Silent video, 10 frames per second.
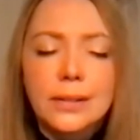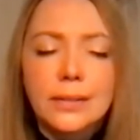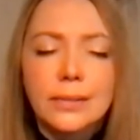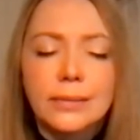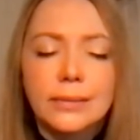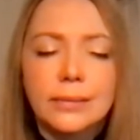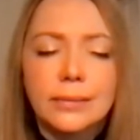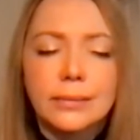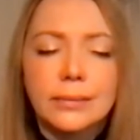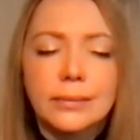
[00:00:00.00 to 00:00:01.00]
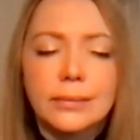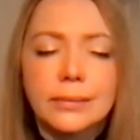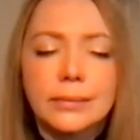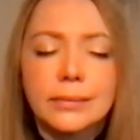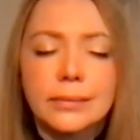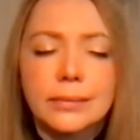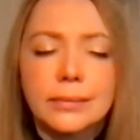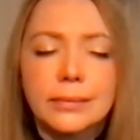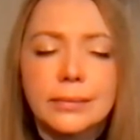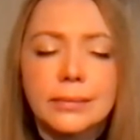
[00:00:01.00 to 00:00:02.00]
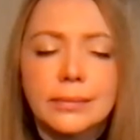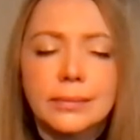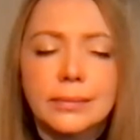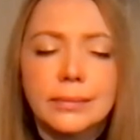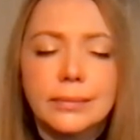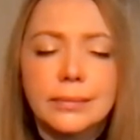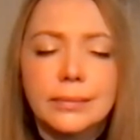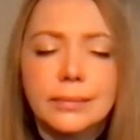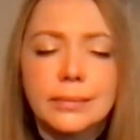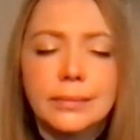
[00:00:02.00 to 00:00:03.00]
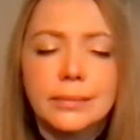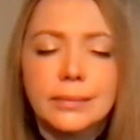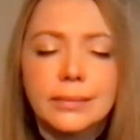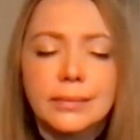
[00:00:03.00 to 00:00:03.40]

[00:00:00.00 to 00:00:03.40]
Nobody speaks.